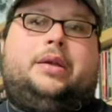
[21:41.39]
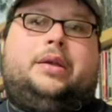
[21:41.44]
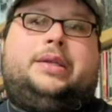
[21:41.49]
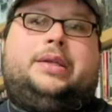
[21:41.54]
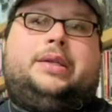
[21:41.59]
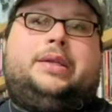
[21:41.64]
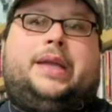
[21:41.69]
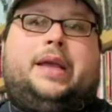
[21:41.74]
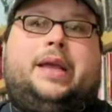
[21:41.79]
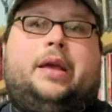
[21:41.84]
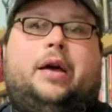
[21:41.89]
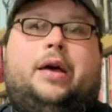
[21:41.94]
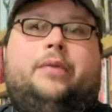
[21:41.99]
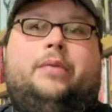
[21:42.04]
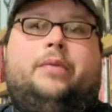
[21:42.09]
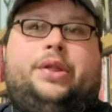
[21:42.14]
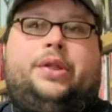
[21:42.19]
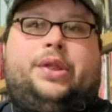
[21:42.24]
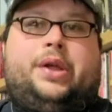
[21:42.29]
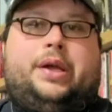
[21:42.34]
stay on
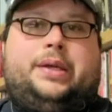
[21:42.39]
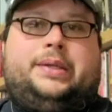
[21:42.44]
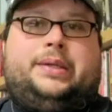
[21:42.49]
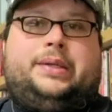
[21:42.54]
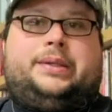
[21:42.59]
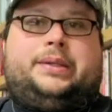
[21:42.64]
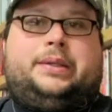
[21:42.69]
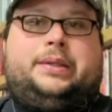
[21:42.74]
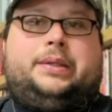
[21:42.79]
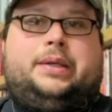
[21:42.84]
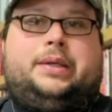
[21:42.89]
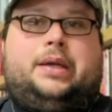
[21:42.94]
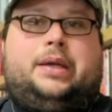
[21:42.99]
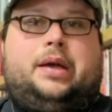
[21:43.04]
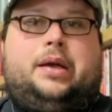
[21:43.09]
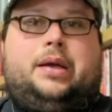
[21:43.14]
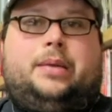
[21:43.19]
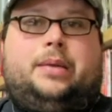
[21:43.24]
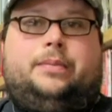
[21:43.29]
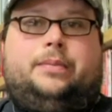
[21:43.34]
with us,
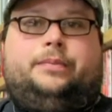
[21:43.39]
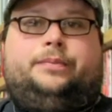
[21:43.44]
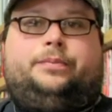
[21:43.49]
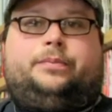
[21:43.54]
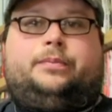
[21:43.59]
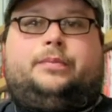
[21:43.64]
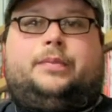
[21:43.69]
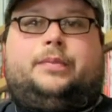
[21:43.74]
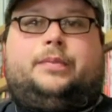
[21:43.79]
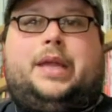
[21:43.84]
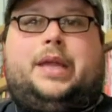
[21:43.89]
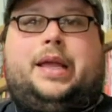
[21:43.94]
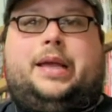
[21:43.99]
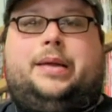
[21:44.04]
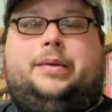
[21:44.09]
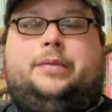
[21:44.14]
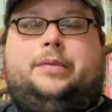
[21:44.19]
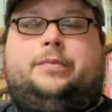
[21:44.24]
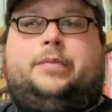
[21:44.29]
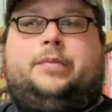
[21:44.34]
and
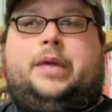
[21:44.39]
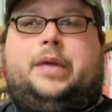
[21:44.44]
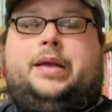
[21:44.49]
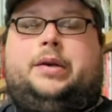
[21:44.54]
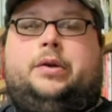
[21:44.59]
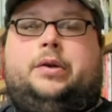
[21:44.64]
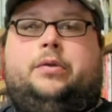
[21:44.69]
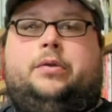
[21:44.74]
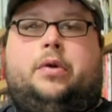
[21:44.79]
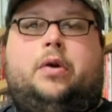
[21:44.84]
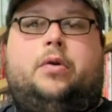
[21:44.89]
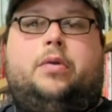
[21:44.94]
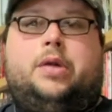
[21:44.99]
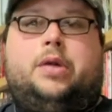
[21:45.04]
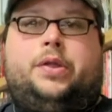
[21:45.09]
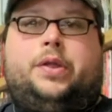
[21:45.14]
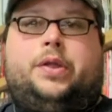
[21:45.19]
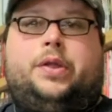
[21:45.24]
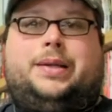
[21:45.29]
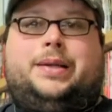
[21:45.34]
grow
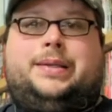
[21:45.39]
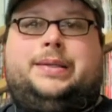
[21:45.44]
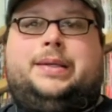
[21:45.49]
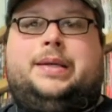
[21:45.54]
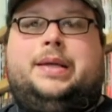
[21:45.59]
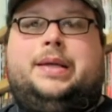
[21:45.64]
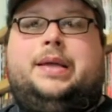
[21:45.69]
with us.